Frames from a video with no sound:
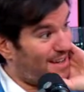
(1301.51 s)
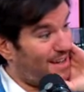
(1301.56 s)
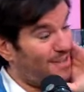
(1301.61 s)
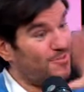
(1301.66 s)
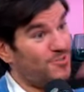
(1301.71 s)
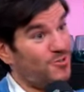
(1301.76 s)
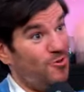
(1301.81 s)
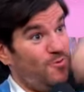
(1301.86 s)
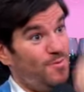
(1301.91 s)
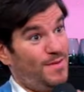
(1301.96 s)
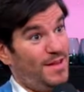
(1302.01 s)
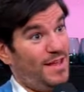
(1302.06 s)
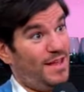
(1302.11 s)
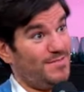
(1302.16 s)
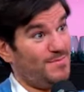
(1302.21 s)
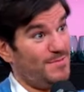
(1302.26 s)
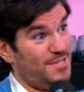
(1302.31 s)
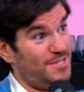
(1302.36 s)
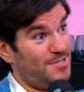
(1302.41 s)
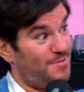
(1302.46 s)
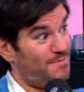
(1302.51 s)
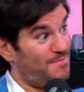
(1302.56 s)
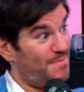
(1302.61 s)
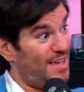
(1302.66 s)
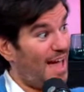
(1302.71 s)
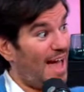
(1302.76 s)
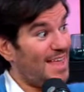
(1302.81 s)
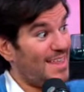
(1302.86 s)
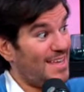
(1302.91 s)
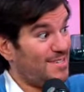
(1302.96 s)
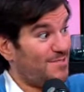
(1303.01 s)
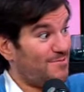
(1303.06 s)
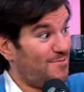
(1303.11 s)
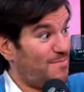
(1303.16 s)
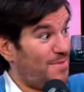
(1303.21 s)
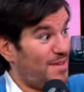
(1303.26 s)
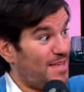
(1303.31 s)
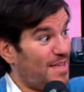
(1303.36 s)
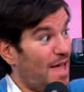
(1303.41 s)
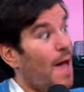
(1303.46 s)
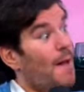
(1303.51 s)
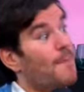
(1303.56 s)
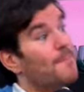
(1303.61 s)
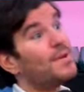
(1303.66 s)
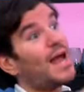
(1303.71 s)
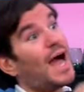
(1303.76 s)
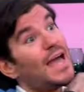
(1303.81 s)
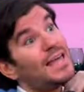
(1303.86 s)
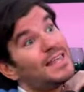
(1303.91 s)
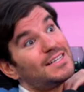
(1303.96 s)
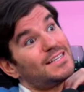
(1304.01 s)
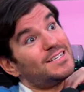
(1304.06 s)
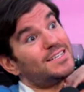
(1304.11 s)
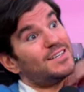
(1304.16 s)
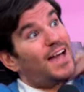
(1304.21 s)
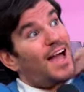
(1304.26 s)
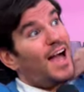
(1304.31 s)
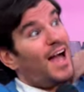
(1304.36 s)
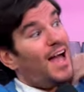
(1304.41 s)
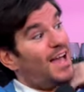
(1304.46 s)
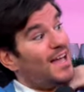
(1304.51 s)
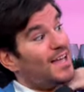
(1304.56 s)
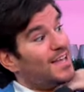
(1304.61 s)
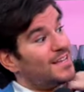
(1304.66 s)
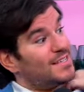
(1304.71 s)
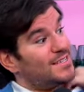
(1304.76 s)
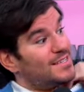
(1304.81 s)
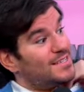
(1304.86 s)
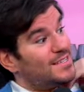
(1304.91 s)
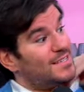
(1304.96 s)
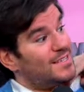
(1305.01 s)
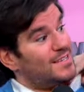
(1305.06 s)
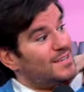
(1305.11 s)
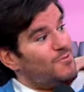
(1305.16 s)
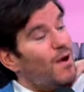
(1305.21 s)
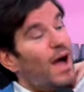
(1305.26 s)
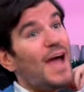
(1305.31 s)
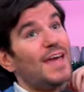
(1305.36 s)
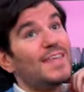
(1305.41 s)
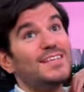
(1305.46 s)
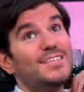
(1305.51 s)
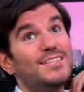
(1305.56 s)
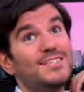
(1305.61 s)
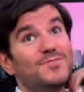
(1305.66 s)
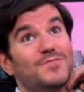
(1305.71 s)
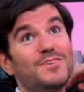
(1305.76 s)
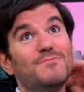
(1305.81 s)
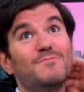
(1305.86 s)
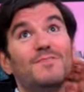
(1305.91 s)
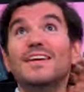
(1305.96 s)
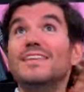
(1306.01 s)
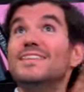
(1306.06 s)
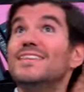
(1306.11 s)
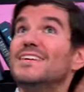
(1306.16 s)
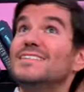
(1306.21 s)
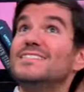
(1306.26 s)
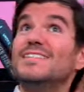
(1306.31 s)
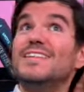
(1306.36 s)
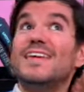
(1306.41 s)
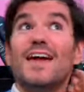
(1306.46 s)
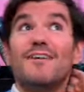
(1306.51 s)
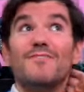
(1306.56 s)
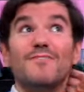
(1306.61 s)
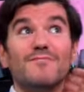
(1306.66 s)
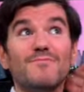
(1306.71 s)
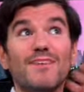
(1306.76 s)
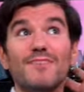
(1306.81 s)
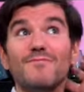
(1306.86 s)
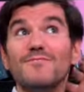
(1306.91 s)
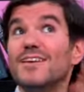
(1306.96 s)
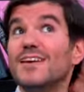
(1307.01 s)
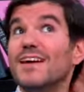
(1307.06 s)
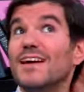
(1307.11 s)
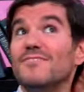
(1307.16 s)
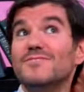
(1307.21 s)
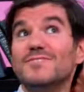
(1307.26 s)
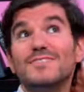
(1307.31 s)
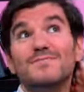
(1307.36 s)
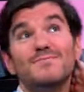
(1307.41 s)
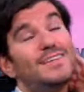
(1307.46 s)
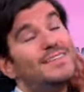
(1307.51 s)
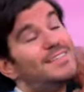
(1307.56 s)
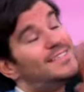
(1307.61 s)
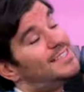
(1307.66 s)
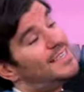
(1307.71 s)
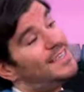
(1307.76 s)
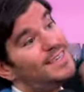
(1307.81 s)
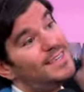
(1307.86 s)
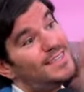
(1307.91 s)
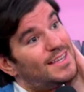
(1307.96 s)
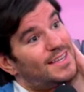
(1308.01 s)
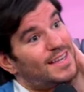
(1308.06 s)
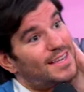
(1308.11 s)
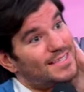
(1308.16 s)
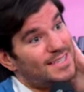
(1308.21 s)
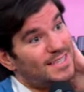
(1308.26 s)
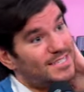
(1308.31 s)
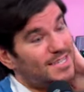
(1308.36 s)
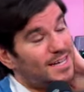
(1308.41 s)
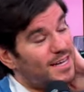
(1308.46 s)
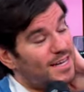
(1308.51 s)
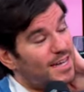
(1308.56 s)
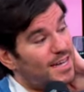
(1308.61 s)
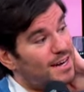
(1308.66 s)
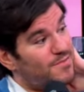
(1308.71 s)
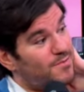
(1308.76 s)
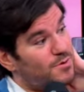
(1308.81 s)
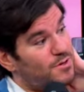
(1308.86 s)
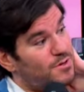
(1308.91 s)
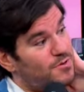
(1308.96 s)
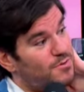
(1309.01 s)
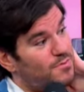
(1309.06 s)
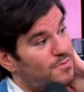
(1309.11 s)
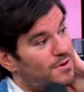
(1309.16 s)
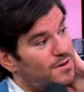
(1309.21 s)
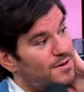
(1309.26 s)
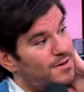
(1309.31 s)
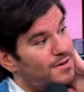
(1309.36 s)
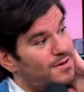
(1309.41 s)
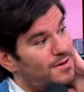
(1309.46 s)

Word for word: Ubah might have some issue with me. I like to repeat, but I like to repeat things in a messy way. Well, I like to do it in what I think is the Aaron way, where like I was just being silly that I said Jenna can't afford an Uber.